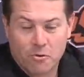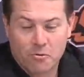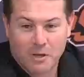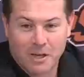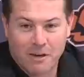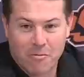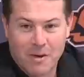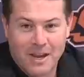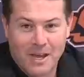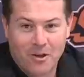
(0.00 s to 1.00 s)
Once we get
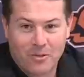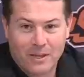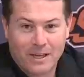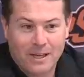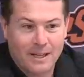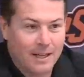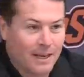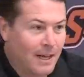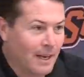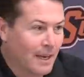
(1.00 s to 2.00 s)
everybody healthy,
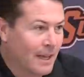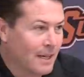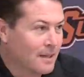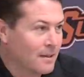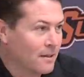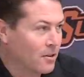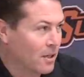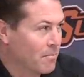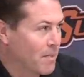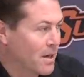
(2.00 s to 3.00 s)
I like the
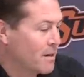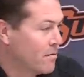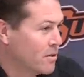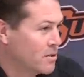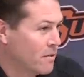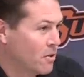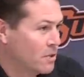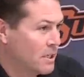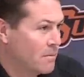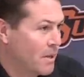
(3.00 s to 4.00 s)
competitiveness of our
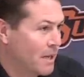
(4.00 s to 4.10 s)
team.